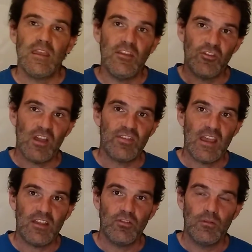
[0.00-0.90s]
He shot
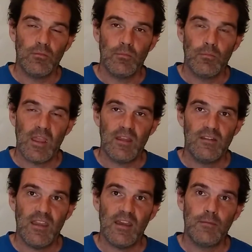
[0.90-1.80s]
that man
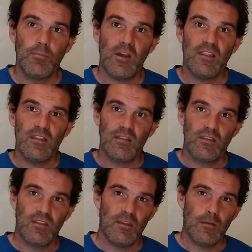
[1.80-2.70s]
dead, but
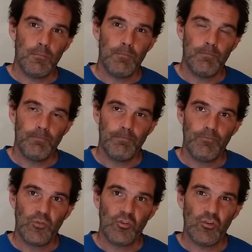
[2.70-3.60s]
the
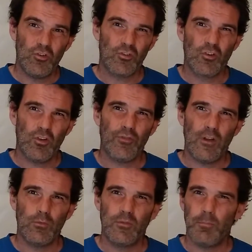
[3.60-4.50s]
shooter's
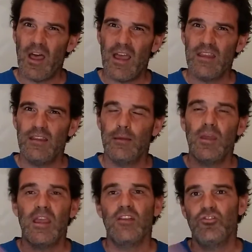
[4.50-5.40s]
girlfriend was behind him
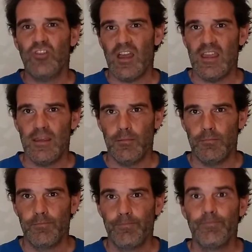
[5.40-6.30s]
and shot him.
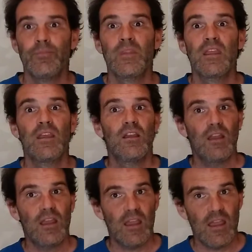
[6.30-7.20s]

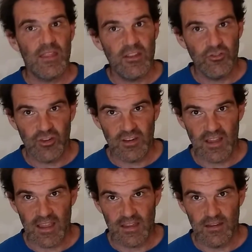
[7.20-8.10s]
And then she died.